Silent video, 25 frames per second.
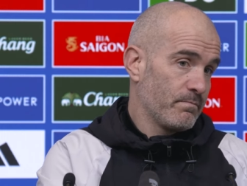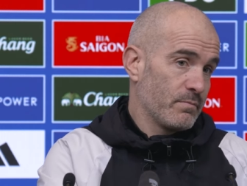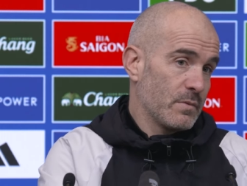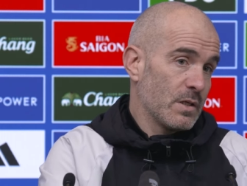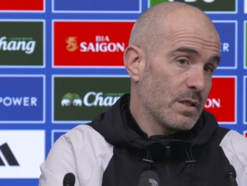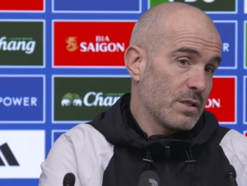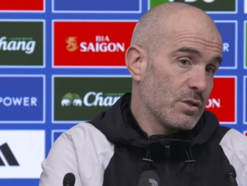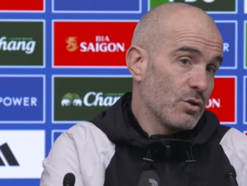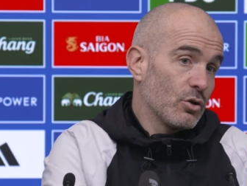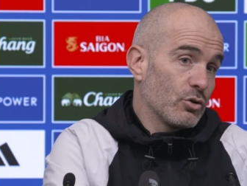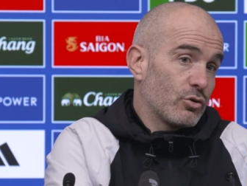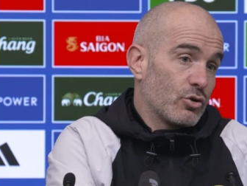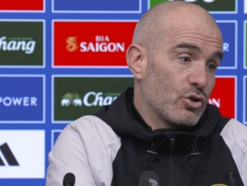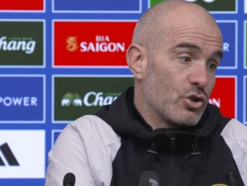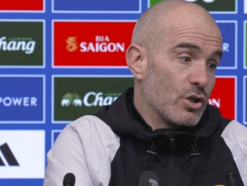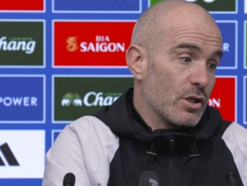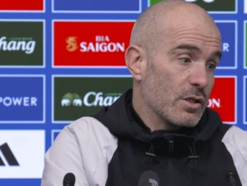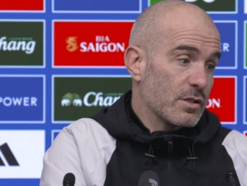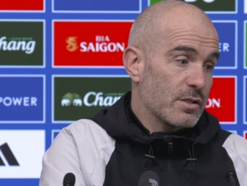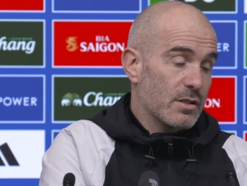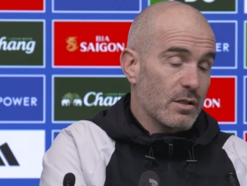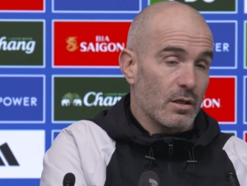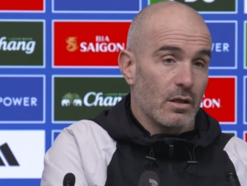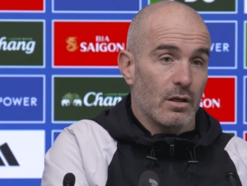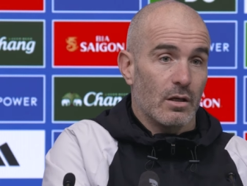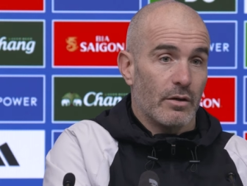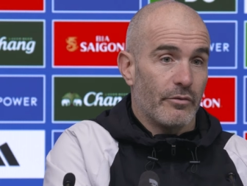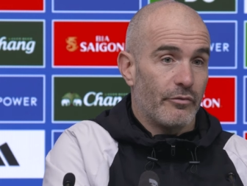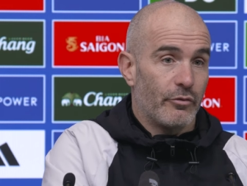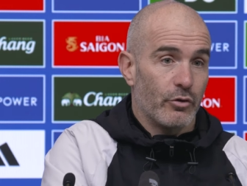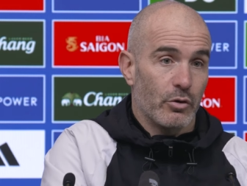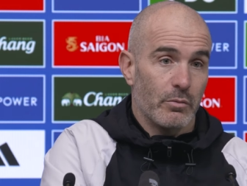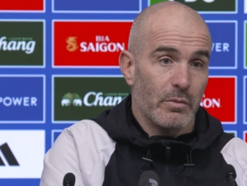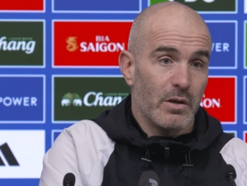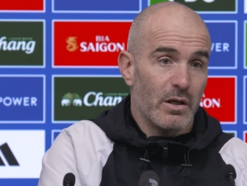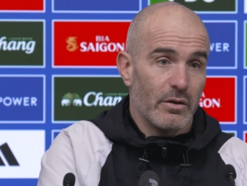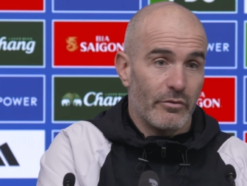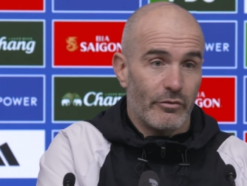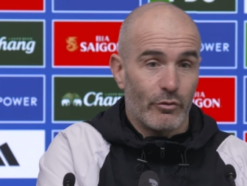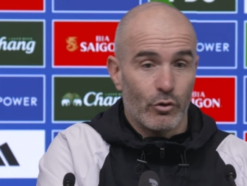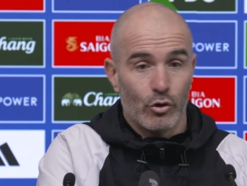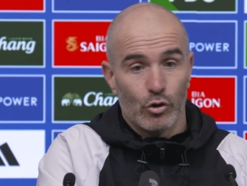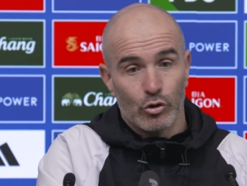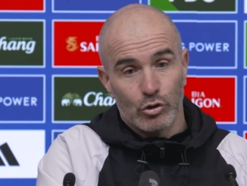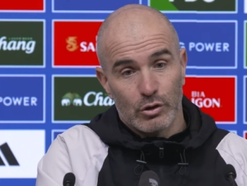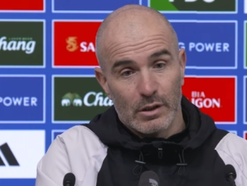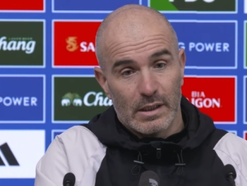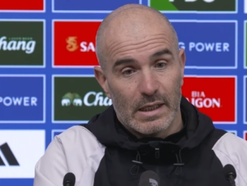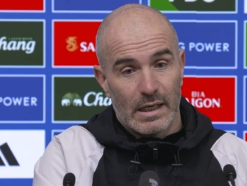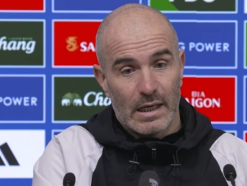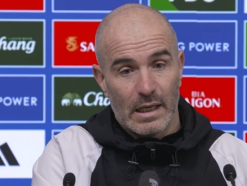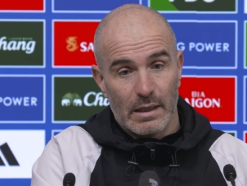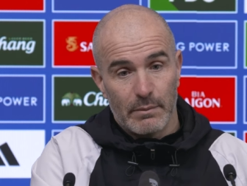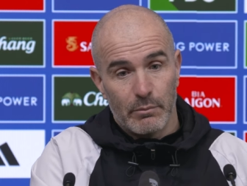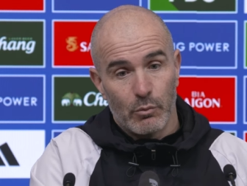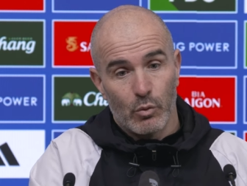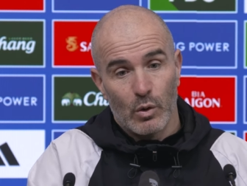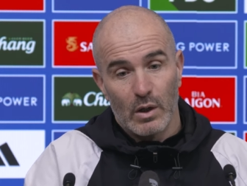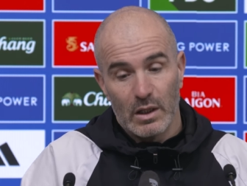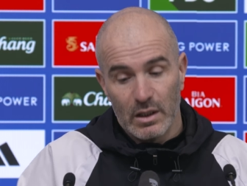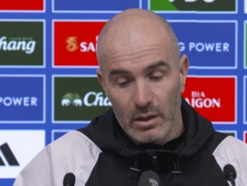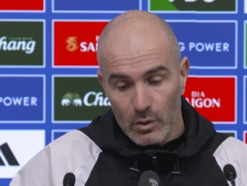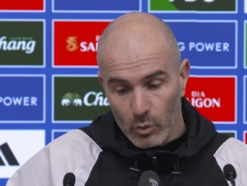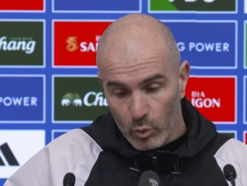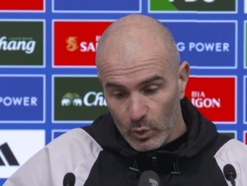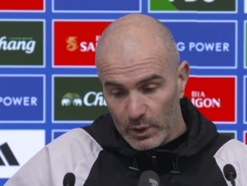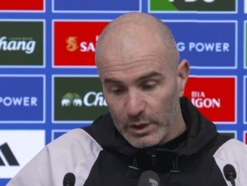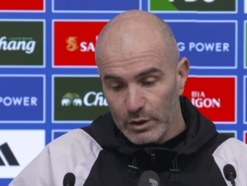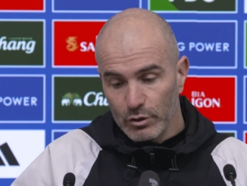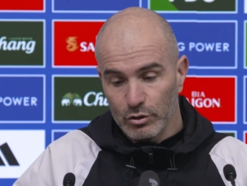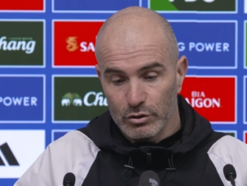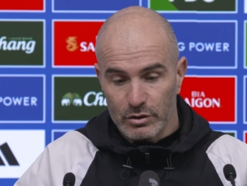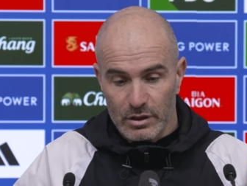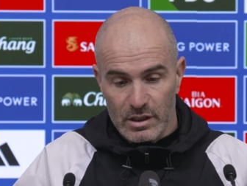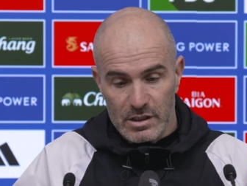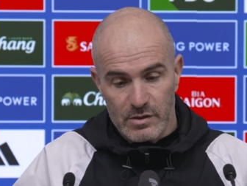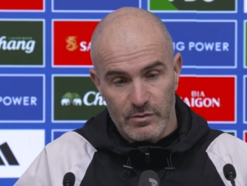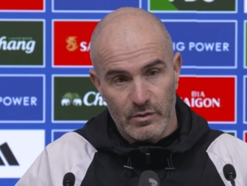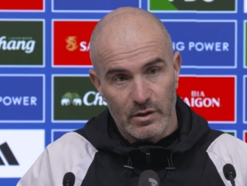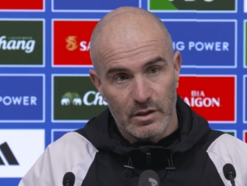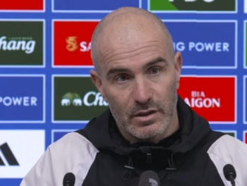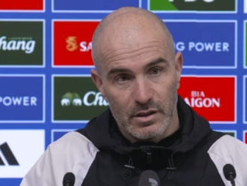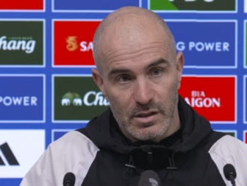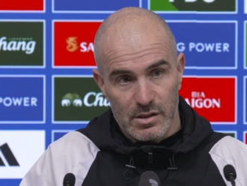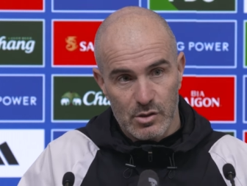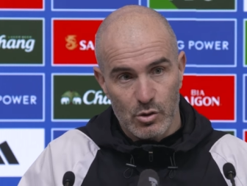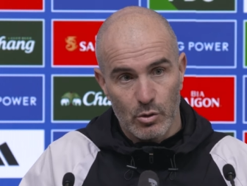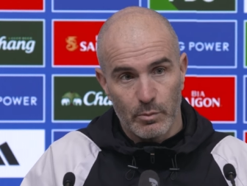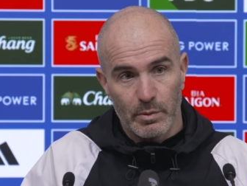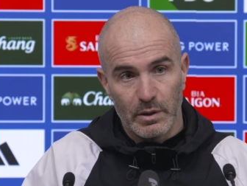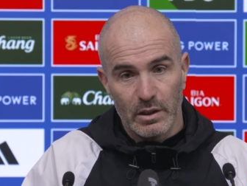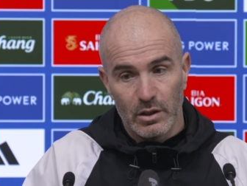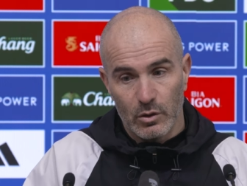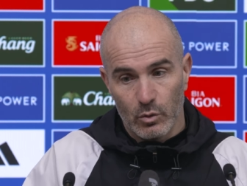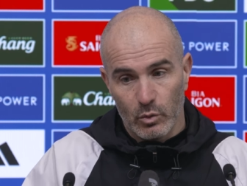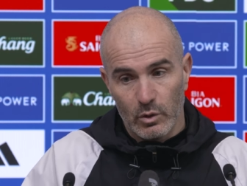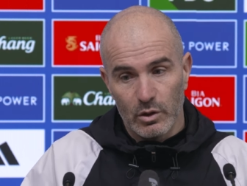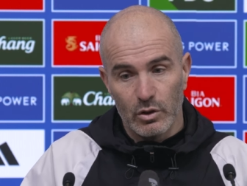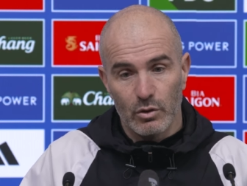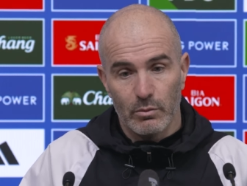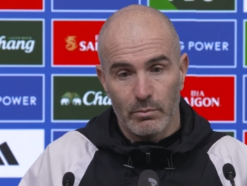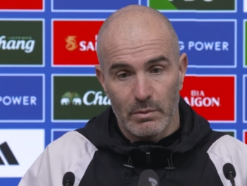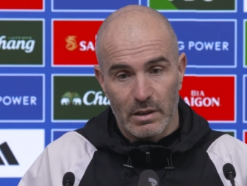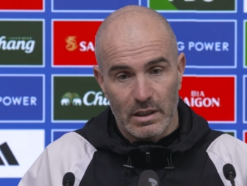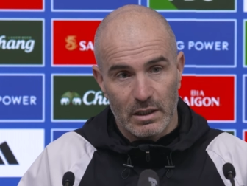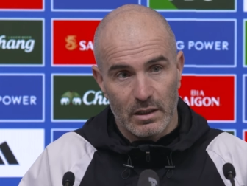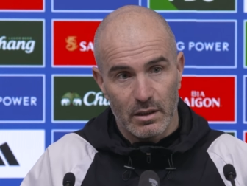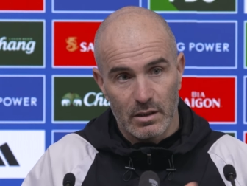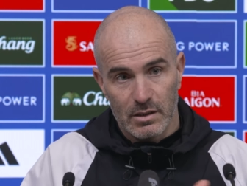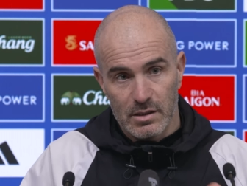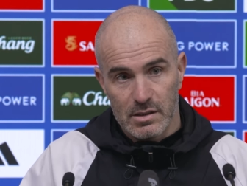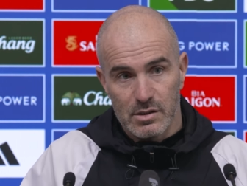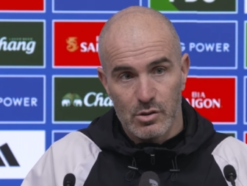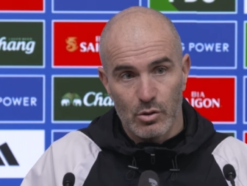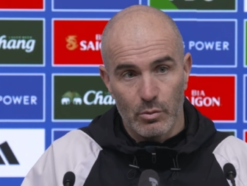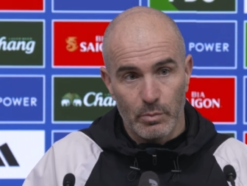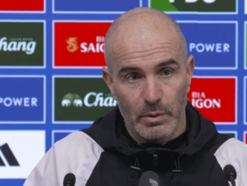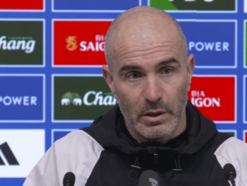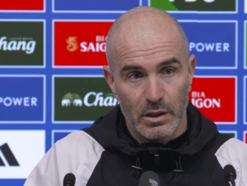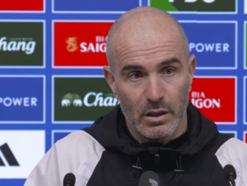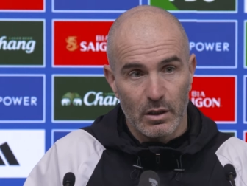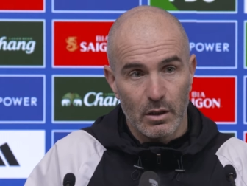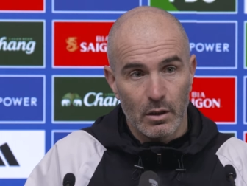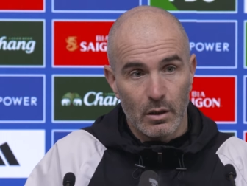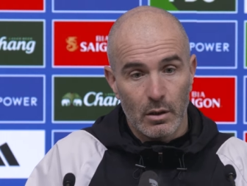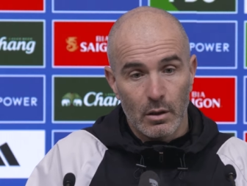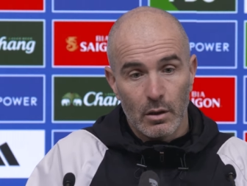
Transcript: It's not just uh, for me. For all the club, when the window transfer is open, the window market is open.